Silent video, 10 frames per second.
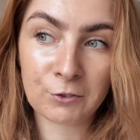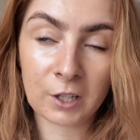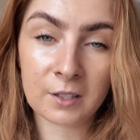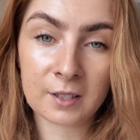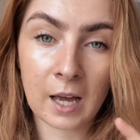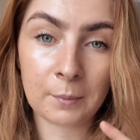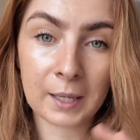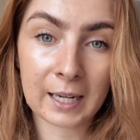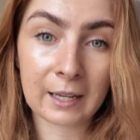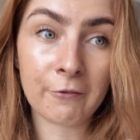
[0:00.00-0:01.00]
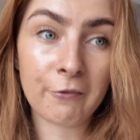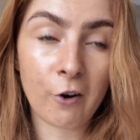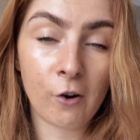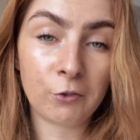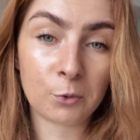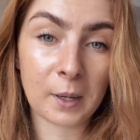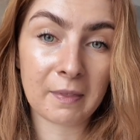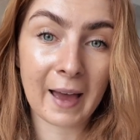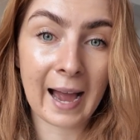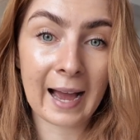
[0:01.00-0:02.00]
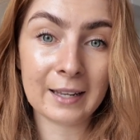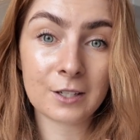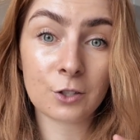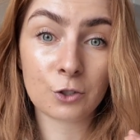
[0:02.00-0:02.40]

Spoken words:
runs that I'm getting involved with at